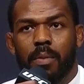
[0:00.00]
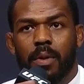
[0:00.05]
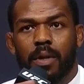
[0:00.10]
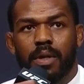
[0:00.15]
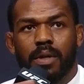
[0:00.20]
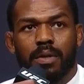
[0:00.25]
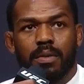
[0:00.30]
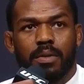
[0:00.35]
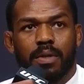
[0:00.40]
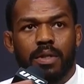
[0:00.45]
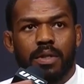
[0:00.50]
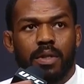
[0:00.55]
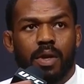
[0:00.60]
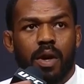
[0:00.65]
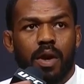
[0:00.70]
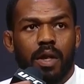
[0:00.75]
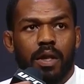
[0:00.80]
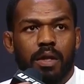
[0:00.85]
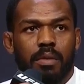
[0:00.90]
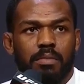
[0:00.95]
But to
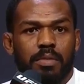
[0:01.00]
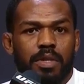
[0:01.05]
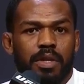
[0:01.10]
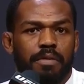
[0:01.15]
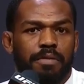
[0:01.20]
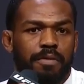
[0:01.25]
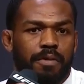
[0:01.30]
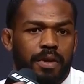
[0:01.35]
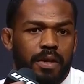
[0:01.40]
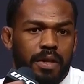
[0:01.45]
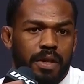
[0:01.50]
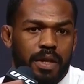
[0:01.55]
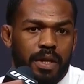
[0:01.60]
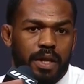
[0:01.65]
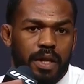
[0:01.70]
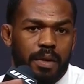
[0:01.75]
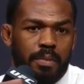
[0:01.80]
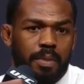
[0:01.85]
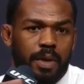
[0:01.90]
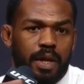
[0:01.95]
call him different than
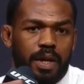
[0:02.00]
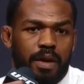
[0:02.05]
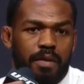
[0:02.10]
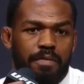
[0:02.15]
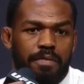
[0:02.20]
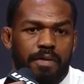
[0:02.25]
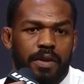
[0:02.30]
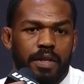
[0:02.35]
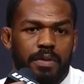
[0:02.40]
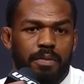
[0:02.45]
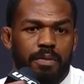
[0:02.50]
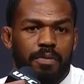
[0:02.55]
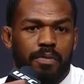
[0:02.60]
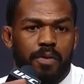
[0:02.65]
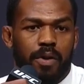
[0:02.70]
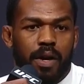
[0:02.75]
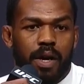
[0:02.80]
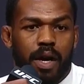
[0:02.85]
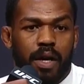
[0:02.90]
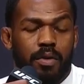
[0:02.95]
anybody I've faced
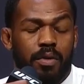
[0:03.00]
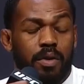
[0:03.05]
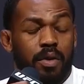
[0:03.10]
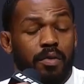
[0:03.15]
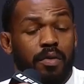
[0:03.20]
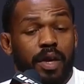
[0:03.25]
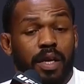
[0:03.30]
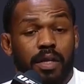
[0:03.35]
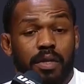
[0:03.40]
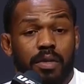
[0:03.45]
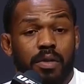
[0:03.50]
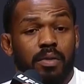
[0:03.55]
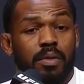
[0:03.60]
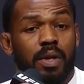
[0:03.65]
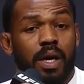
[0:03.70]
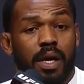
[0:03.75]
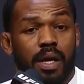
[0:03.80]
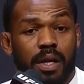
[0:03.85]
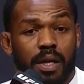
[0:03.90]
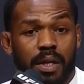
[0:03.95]
before, I don't know if I can do
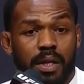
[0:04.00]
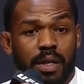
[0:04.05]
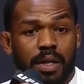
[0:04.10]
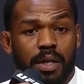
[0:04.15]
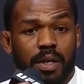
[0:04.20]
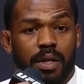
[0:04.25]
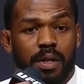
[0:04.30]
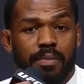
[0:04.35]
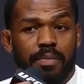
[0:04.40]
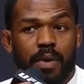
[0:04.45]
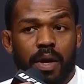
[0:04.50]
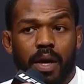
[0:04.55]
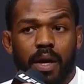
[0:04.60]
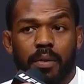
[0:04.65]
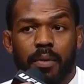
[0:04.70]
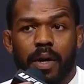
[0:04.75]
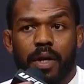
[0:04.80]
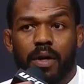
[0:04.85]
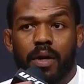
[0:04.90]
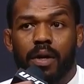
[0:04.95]
that
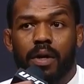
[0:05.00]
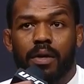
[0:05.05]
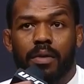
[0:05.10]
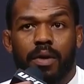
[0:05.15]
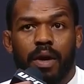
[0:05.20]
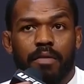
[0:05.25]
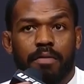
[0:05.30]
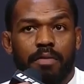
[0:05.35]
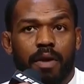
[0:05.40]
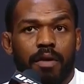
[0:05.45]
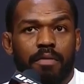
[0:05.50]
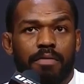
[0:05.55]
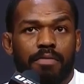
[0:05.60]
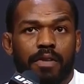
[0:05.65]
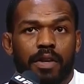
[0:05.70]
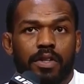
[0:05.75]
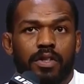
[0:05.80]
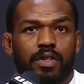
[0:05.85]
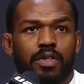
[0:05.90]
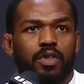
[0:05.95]
at all. I've
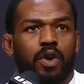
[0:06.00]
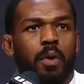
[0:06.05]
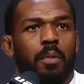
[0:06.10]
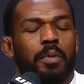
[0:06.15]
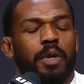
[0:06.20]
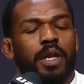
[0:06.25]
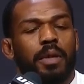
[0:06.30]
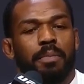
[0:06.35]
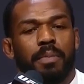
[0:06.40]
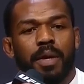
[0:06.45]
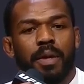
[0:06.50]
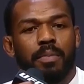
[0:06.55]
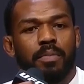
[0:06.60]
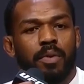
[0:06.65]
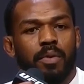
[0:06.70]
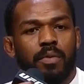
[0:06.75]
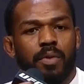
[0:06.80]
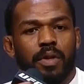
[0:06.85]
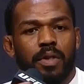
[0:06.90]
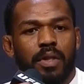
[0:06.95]
faced so many
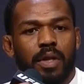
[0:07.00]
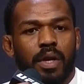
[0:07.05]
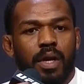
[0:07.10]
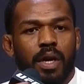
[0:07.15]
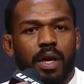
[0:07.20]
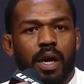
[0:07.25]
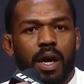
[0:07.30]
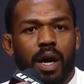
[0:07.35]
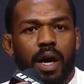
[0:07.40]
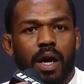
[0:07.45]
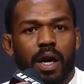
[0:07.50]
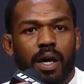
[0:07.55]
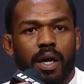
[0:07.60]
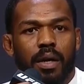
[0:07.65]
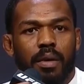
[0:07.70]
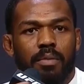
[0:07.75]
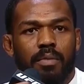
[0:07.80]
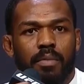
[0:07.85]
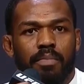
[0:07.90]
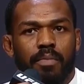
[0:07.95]
people with
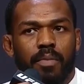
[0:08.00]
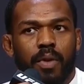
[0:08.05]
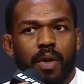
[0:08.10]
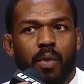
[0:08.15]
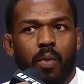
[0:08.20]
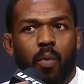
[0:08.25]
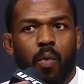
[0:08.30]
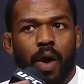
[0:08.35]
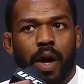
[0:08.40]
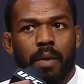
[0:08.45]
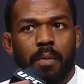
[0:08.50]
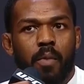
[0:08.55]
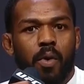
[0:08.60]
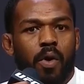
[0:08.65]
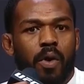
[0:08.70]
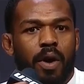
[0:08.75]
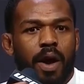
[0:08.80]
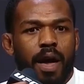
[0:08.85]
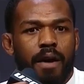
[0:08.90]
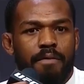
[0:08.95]
way
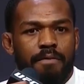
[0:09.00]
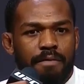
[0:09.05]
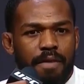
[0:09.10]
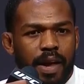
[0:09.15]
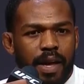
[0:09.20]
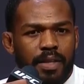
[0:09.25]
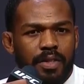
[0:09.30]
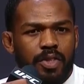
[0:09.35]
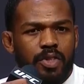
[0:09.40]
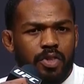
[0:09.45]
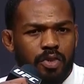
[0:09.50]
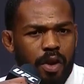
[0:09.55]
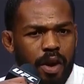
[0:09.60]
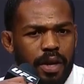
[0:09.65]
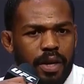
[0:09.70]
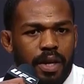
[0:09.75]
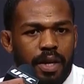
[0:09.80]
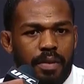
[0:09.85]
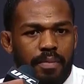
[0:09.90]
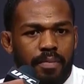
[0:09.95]
more advanced
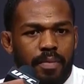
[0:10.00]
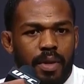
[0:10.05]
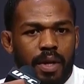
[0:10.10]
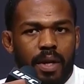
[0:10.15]
striking.